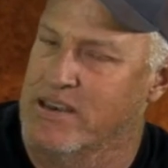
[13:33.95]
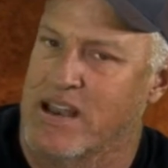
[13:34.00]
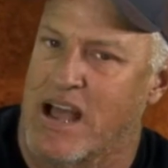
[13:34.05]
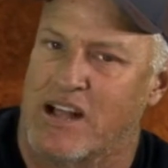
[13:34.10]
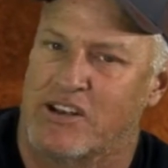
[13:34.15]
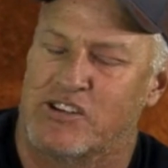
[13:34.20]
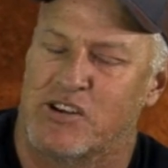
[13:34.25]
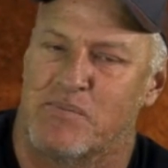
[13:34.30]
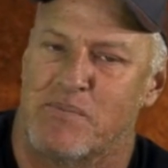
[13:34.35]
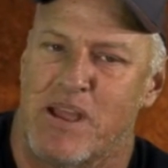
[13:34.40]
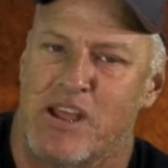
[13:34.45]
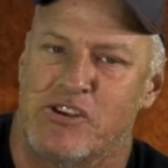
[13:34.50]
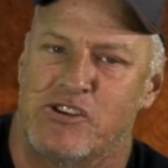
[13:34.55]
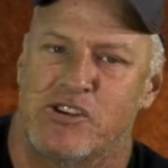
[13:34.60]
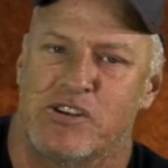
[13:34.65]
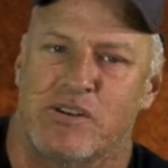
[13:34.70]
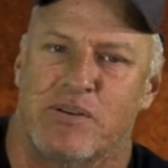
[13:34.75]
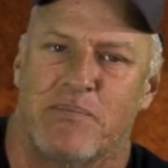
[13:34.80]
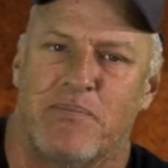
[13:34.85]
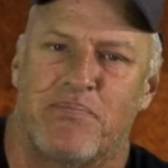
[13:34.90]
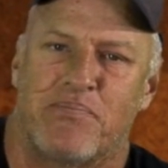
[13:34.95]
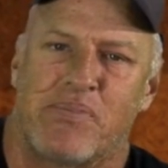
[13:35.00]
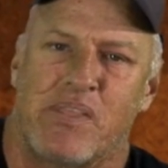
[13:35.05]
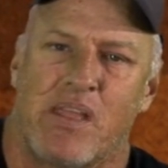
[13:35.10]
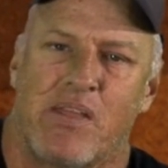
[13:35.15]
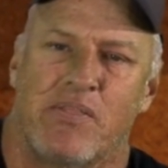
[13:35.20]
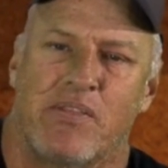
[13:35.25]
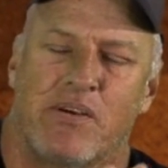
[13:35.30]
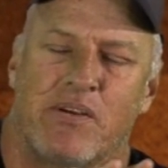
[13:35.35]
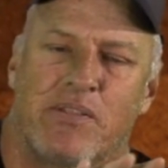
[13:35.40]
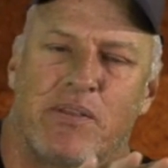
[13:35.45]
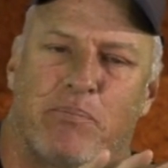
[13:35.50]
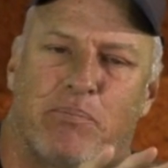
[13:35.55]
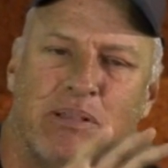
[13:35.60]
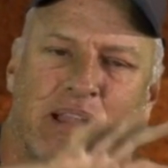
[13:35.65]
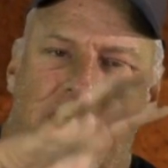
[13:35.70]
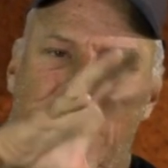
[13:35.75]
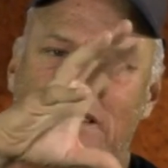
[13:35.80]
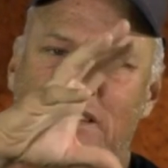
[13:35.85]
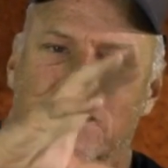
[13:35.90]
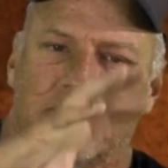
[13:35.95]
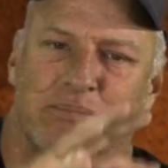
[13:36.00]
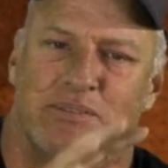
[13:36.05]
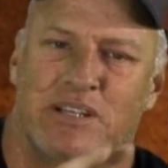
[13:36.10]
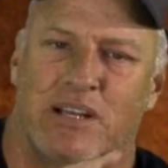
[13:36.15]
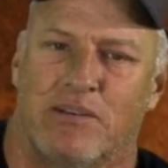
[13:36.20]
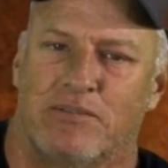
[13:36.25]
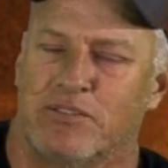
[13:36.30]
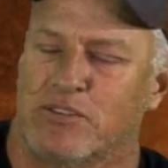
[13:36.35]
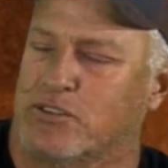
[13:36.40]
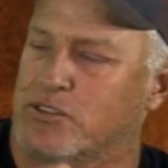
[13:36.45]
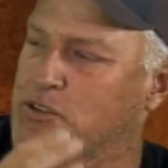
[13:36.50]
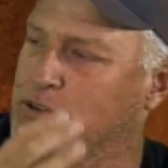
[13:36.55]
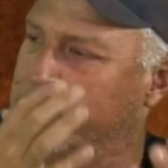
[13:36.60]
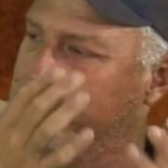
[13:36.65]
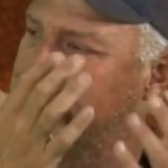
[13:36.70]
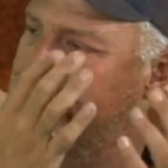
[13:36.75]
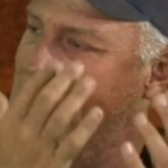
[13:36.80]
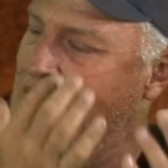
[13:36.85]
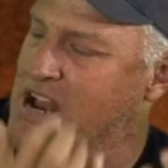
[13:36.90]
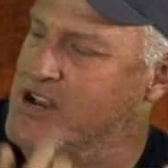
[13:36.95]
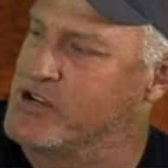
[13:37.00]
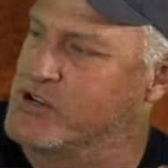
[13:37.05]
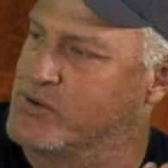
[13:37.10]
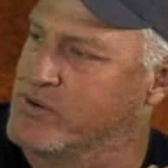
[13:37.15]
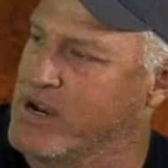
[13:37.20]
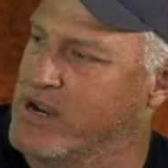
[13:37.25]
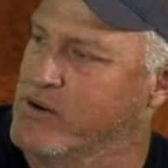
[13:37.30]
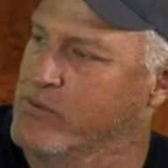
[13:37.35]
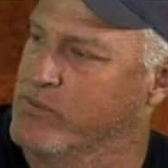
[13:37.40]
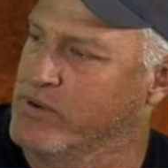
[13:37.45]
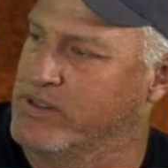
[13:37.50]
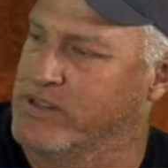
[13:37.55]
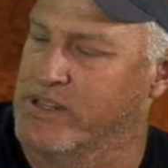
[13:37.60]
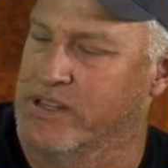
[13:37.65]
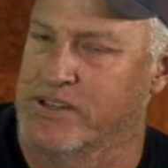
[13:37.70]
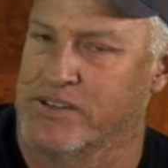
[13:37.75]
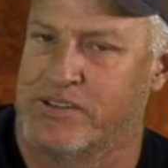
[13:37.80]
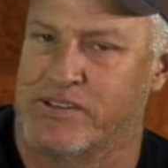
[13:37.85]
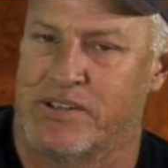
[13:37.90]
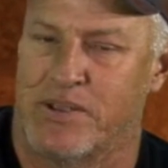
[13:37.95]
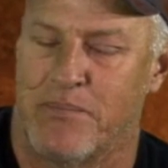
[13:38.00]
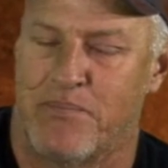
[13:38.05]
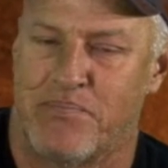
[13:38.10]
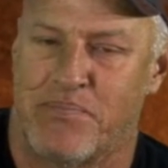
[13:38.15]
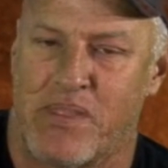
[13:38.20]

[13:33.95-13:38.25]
Not to mention, the plants themselves are so saturated with this,